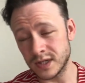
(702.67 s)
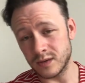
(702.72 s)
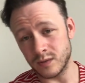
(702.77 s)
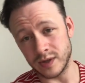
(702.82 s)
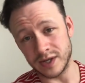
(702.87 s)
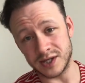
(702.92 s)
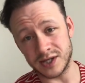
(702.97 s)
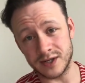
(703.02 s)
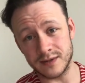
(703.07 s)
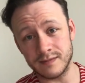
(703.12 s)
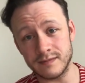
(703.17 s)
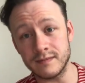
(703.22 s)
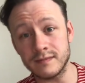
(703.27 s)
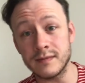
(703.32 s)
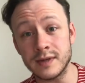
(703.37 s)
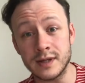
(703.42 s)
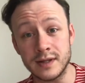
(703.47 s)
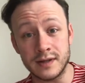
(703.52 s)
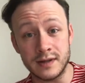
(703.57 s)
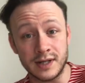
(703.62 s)
which
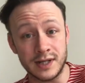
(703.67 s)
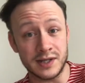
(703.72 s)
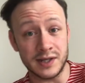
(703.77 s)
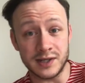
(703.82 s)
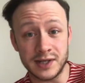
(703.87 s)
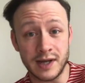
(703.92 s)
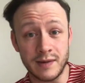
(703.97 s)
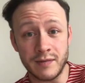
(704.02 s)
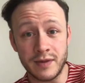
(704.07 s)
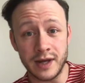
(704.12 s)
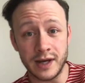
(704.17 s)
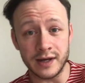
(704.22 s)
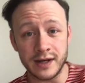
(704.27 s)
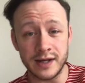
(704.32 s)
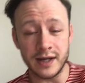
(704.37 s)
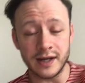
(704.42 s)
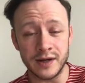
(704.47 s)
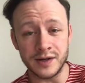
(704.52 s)
is the same thing.